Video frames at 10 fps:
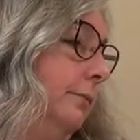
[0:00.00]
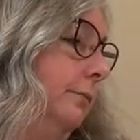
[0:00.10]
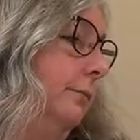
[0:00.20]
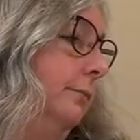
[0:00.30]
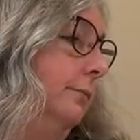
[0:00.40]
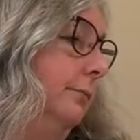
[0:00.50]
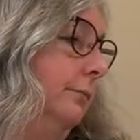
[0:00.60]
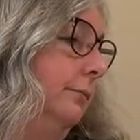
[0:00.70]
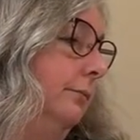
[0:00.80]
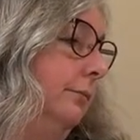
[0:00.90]

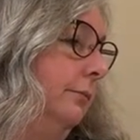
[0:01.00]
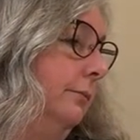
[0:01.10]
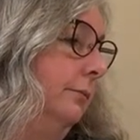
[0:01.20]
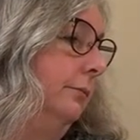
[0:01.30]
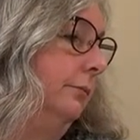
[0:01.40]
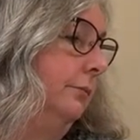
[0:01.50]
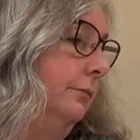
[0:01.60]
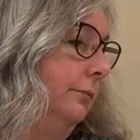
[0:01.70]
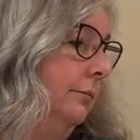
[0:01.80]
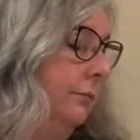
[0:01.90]

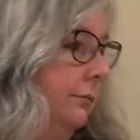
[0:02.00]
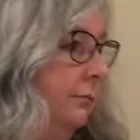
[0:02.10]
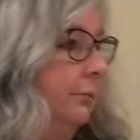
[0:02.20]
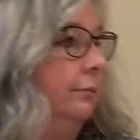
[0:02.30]
[no speech]